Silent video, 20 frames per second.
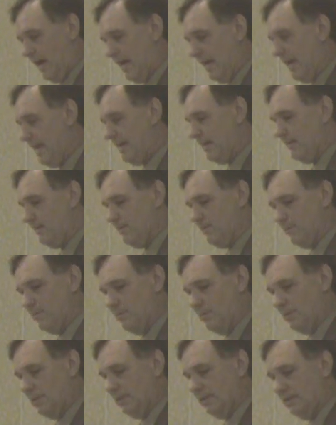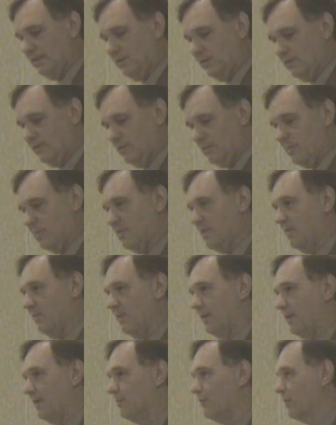I had a really sort of
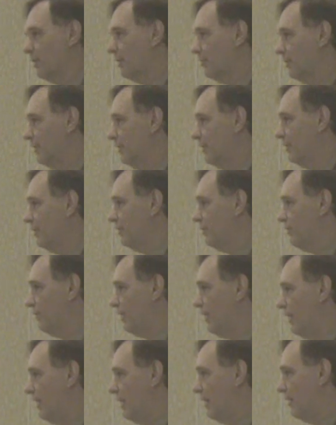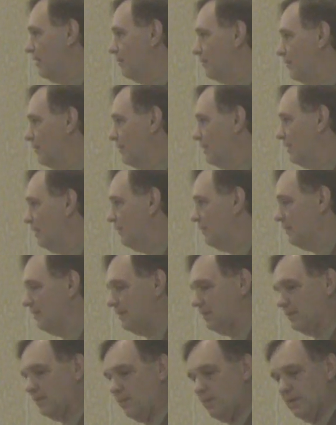specific and probably dry, and
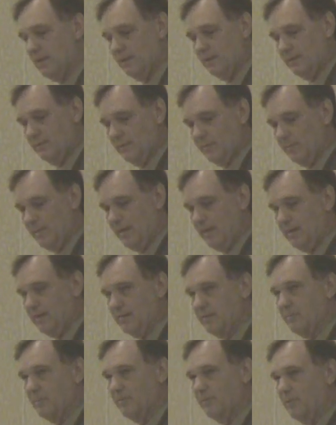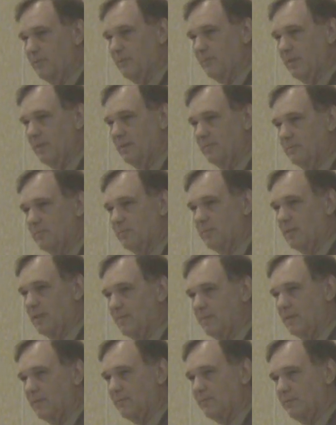given the quality of the panelists before me,
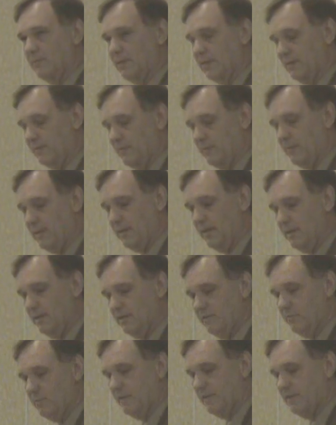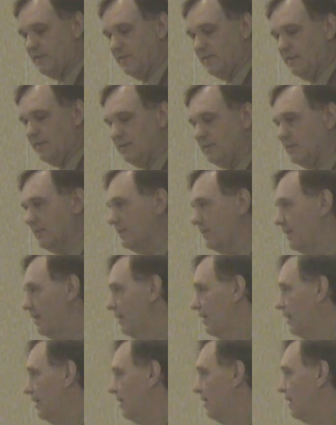probably very repetitive presentation.
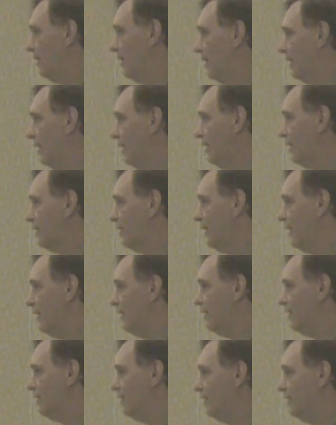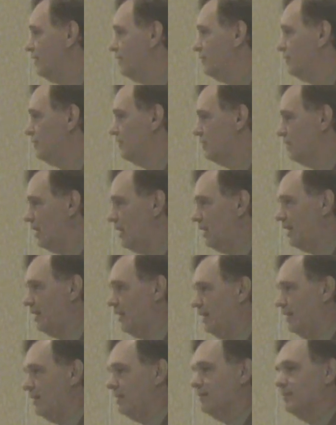And I decided to
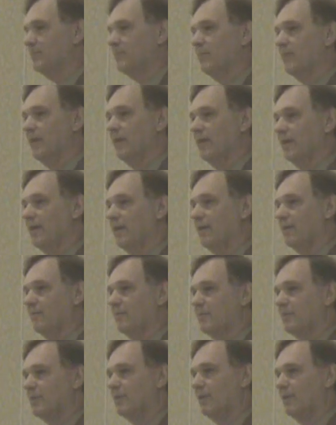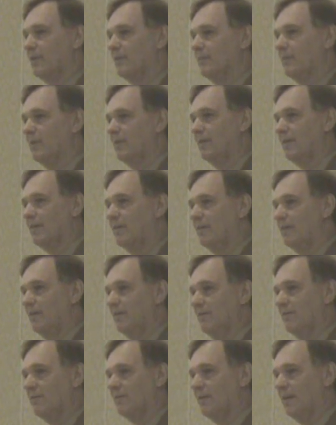junk it. So I'm
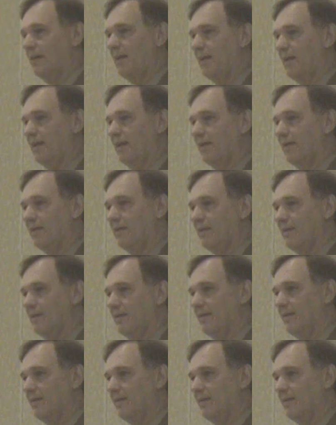flying